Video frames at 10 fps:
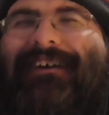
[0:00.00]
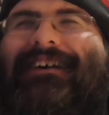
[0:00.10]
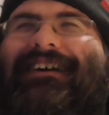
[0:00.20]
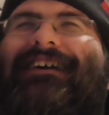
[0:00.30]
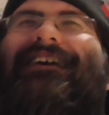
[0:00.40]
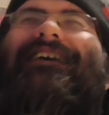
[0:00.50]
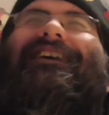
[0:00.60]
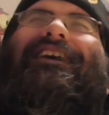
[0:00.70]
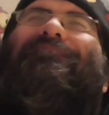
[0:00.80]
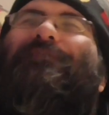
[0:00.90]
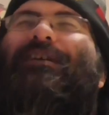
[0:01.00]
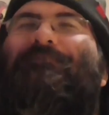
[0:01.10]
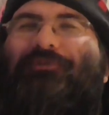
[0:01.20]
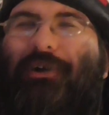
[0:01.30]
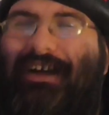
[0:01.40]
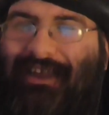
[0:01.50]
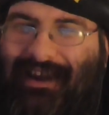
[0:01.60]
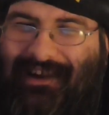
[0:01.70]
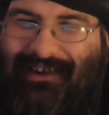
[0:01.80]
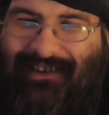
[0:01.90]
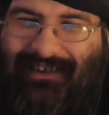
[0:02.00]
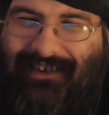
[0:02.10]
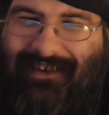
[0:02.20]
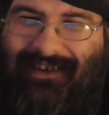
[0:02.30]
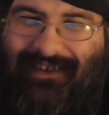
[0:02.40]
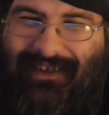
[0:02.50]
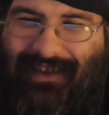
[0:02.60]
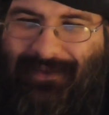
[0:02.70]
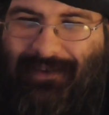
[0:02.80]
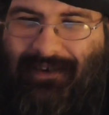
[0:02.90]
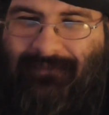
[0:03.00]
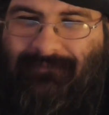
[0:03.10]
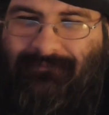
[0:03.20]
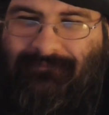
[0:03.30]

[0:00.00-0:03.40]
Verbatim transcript: offer up Twilight. That's a... Uh...